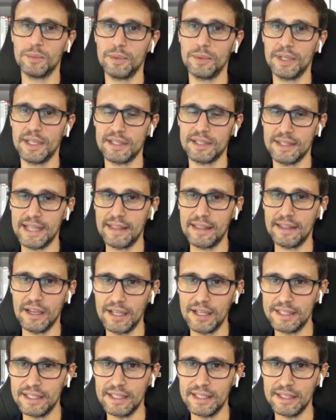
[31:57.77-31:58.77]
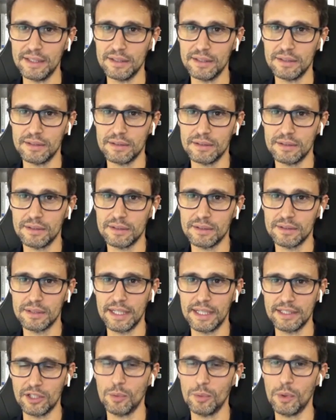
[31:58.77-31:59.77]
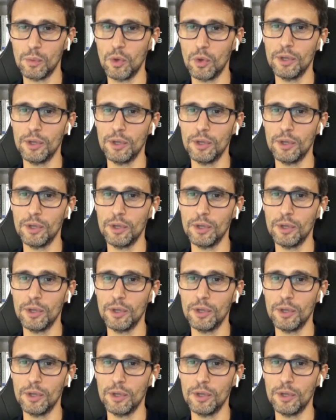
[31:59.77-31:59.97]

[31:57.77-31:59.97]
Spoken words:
isn't that the idea? Like, don't we want to